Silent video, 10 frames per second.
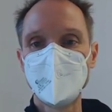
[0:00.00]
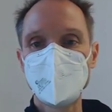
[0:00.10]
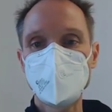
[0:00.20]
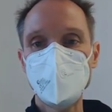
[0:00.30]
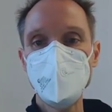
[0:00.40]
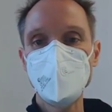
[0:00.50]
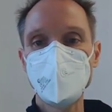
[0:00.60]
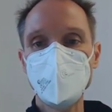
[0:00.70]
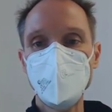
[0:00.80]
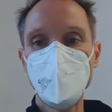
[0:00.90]
See?
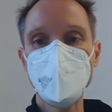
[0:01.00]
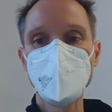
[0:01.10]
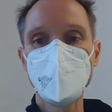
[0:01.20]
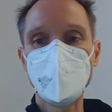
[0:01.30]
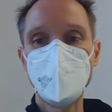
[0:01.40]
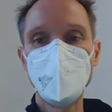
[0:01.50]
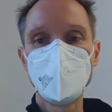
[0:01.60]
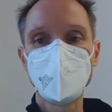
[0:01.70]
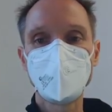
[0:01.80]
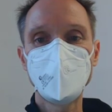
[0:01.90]
And you are
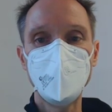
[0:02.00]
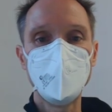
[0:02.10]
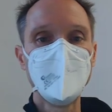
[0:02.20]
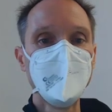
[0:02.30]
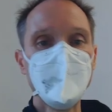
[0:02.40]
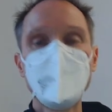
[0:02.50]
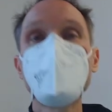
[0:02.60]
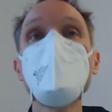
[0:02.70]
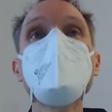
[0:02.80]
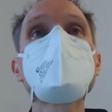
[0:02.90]
done.
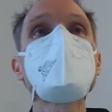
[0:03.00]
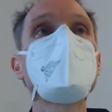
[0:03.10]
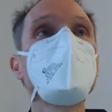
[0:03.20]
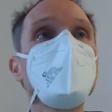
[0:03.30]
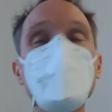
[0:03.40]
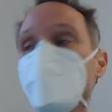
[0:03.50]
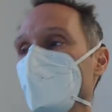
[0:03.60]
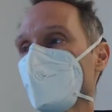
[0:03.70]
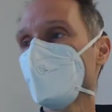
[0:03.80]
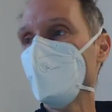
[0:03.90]
For exploring
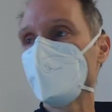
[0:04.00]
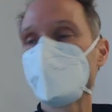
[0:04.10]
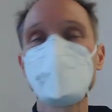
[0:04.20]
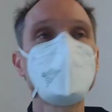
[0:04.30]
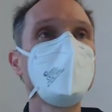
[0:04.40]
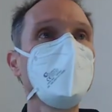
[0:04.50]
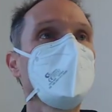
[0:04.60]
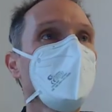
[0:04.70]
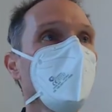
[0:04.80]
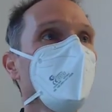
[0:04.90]
things, for
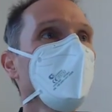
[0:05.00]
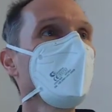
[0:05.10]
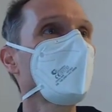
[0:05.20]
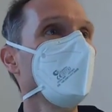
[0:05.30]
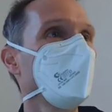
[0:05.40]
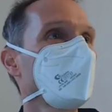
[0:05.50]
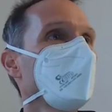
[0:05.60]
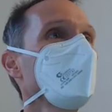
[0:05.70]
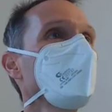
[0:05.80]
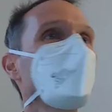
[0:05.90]
learning things,
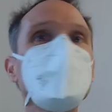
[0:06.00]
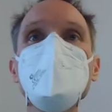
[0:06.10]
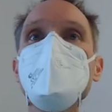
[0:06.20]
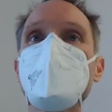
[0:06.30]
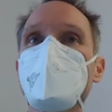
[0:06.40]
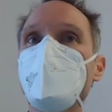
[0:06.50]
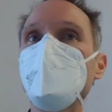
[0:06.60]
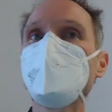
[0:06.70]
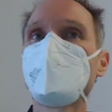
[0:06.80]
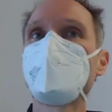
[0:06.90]
this is really a great
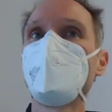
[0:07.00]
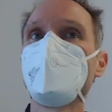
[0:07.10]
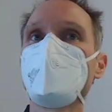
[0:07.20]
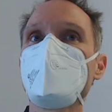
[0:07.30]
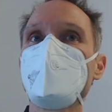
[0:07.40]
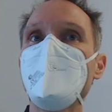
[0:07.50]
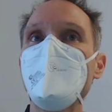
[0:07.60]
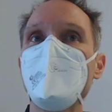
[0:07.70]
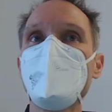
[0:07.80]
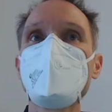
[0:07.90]
approach
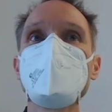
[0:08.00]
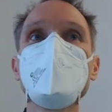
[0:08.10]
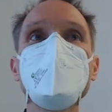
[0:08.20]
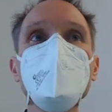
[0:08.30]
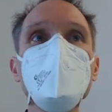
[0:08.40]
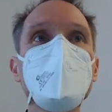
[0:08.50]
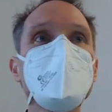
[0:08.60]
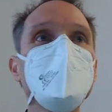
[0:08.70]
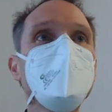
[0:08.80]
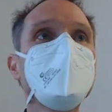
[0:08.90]
because you do not
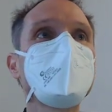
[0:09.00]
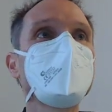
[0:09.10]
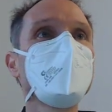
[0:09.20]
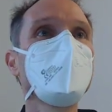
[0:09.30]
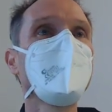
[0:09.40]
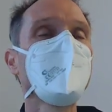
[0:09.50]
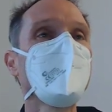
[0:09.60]
need to